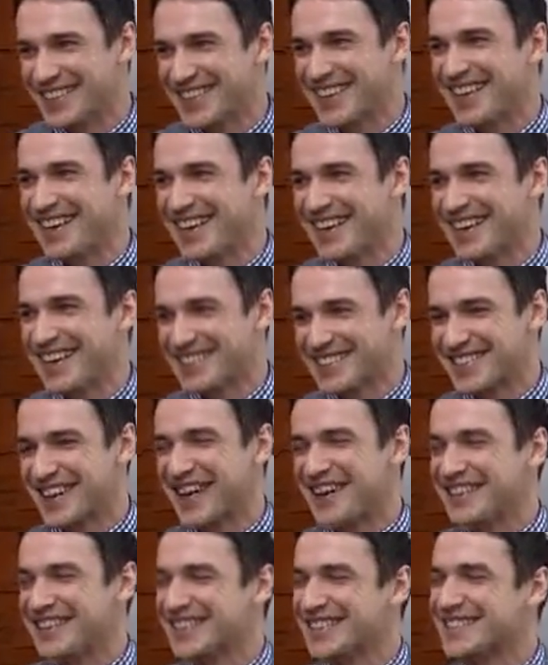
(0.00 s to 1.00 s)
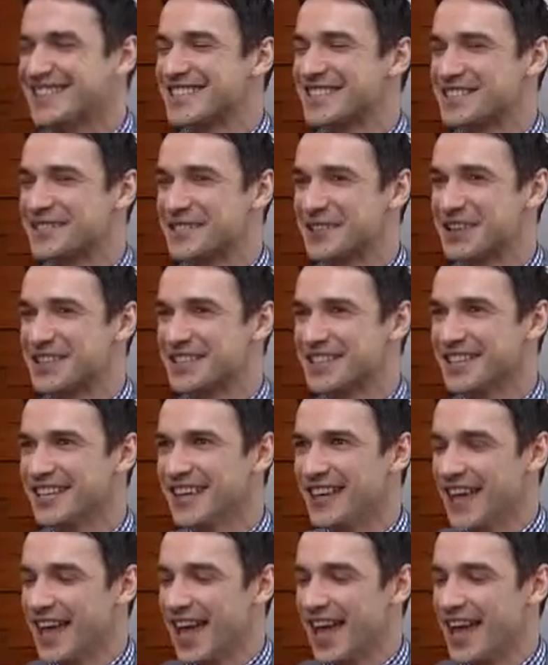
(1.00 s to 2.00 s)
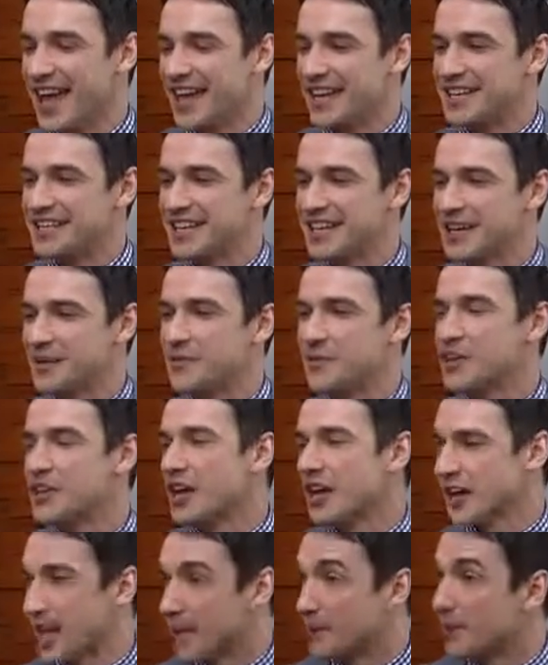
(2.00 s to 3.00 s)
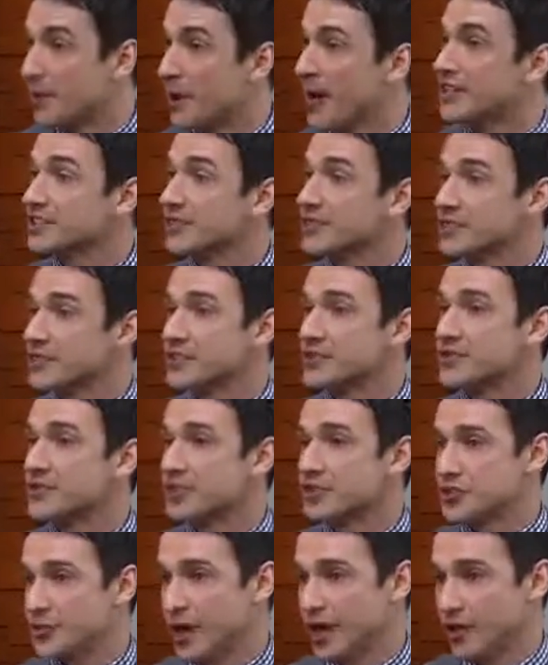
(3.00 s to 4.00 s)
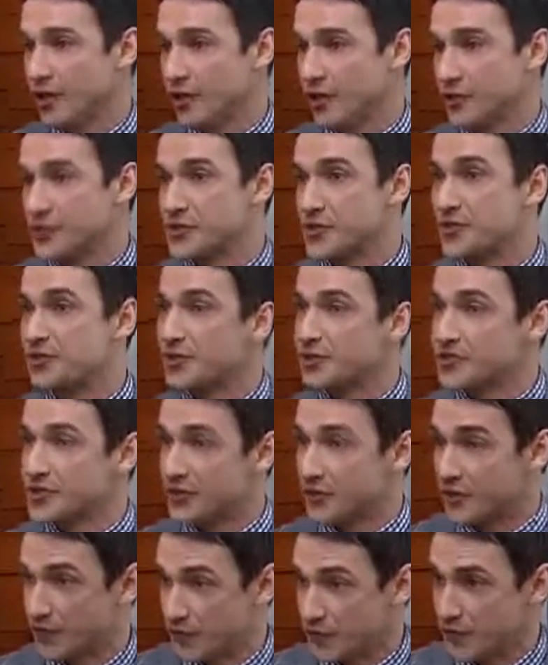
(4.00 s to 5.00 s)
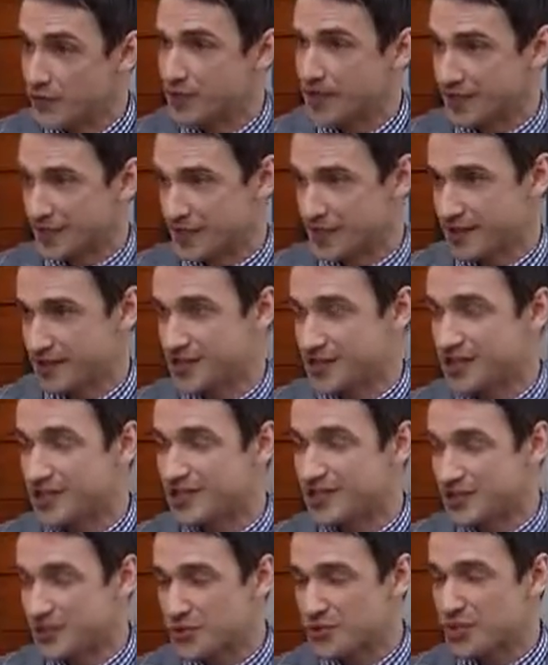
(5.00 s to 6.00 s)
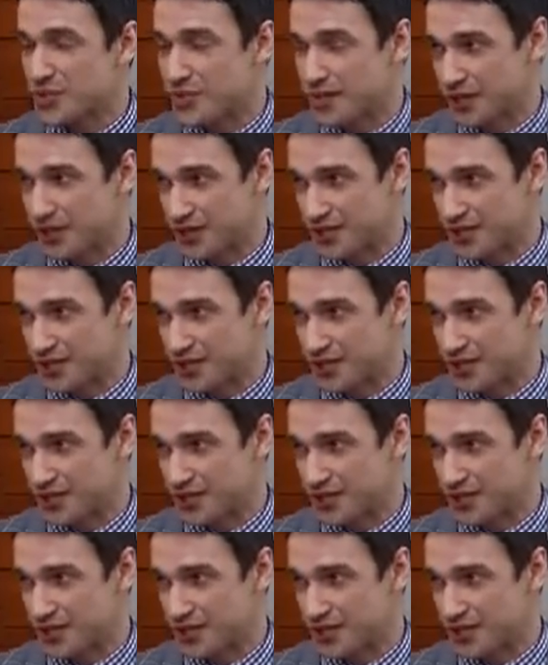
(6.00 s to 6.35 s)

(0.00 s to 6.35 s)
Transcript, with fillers: it's not in this situation. And, um, again, practical things you could do at home. So if there's a food that does this, and it's usually the